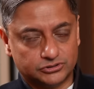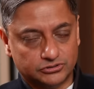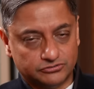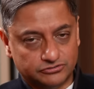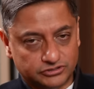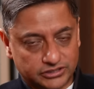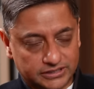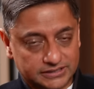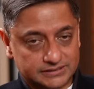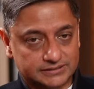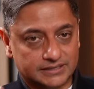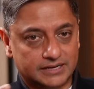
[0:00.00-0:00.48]
So,
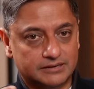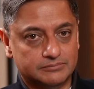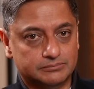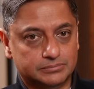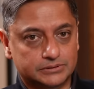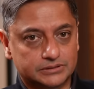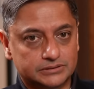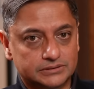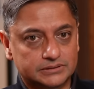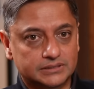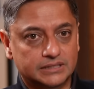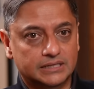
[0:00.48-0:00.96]
for
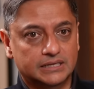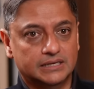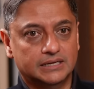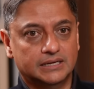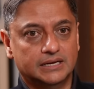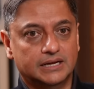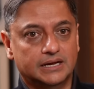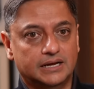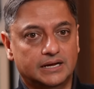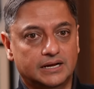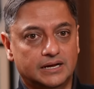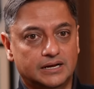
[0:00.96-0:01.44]
example,
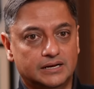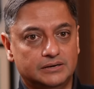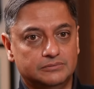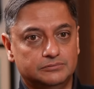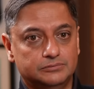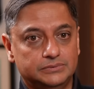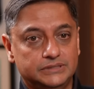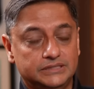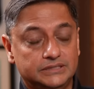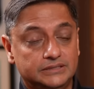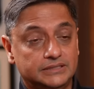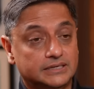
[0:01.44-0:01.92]
uh,
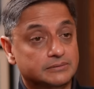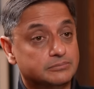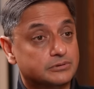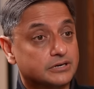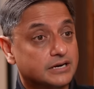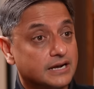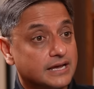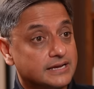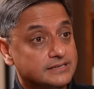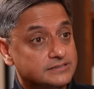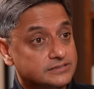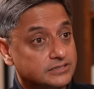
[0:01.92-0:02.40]
we
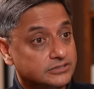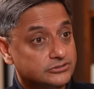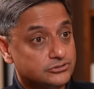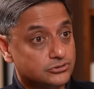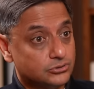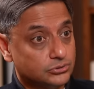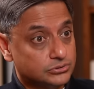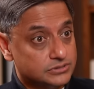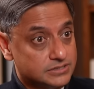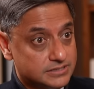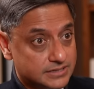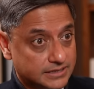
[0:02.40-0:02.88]
liberalized the
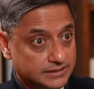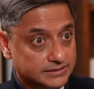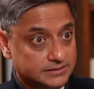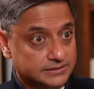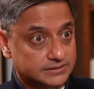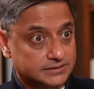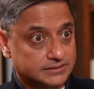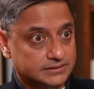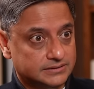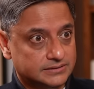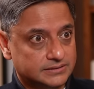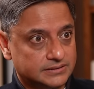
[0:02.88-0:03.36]
drone
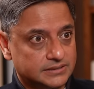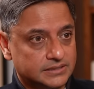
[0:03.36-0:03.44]
sector,